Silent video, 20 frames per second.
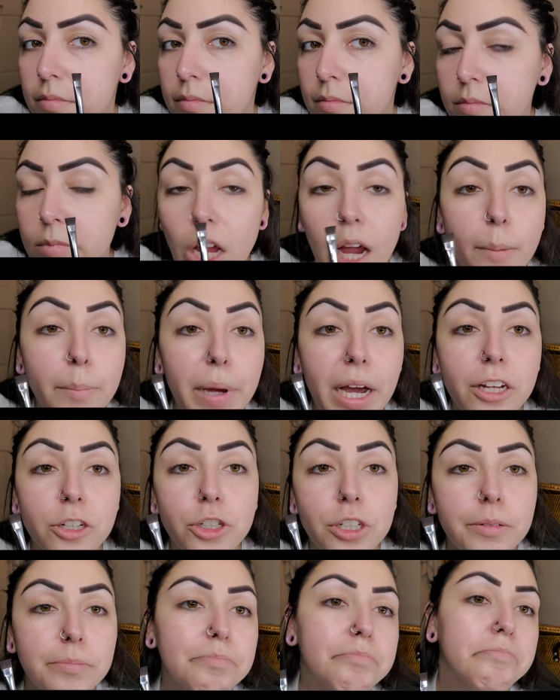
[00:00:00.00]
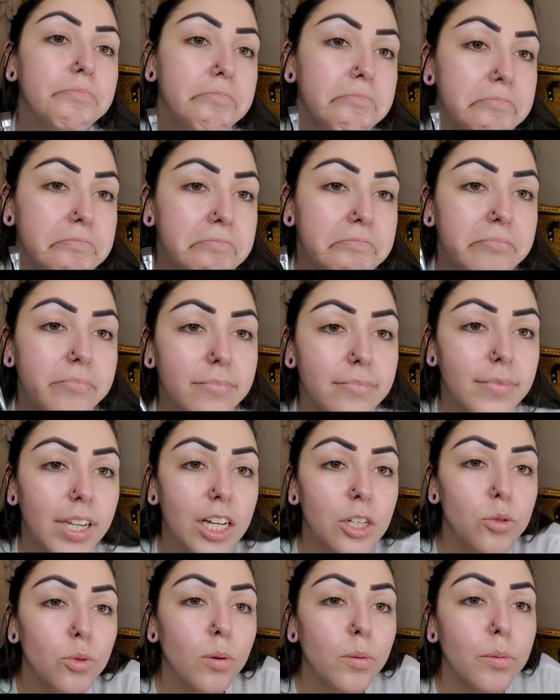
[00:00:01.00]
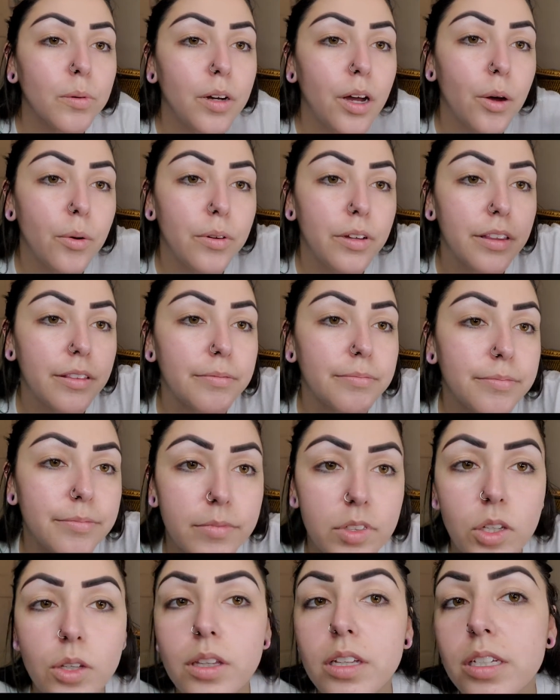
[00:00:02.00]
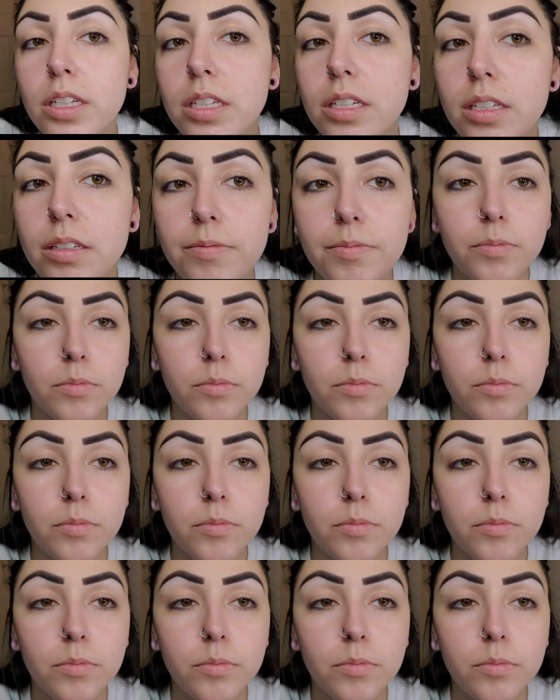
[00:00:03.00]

not patchy. That's what we'll go with. So this is